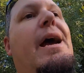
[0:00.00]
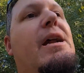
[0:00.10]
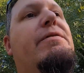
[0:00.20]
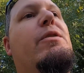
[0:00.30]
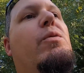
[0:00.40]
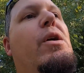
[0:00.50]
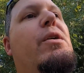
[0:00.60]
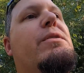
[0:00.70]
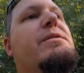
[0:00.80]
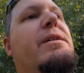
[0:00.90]
And if it
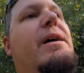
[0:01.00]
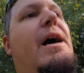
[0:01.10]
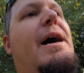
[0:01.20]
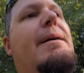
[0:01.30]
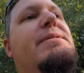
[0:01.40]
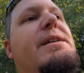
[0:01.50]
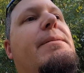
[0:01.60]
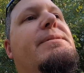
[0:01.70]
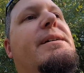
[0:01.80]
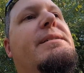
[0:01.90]
works, I'm
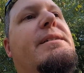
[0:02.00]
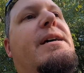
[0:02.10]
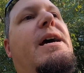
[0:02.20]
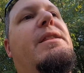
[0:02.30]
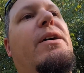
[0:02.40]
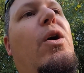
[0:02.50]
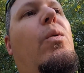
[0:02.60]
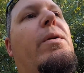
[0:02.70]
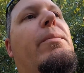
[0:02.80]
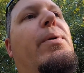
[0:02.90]
tempted to take the
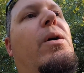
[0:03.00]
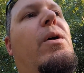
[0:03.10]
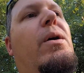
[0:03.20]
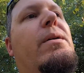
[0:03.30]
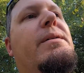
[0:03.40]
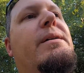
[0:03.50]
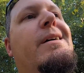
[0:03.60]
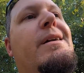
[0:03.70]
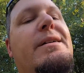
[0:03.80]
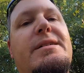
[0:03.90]
old one apart
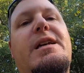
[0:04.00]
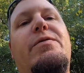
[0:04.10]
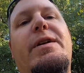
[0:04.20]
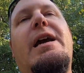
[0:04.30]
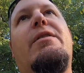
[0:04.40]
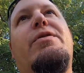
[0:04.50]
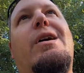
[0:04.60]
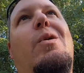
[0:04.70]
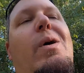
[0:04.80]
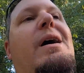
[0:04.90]
to see if we can't
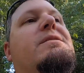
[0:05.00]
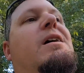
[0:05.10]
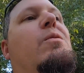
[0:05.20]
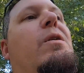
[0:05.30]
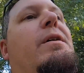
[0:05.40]
figure out why it's not